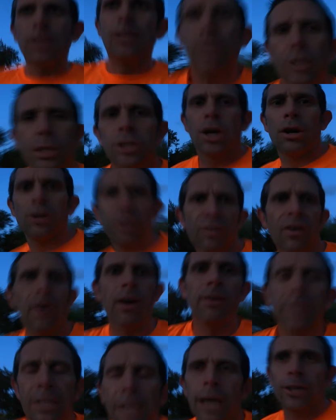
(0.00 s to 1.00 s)
So as far
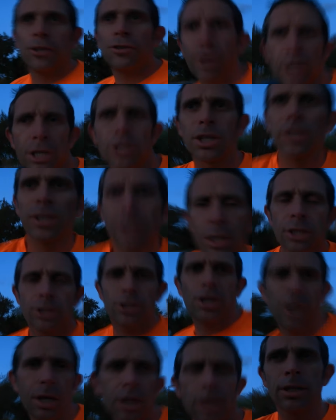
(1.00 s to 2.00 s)
as hydration's
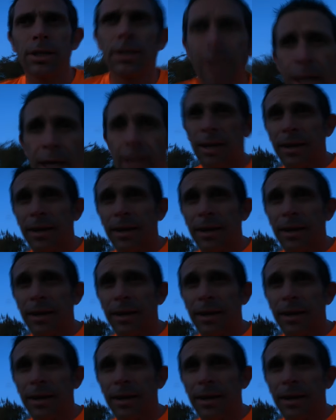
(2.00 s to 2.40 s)
concerned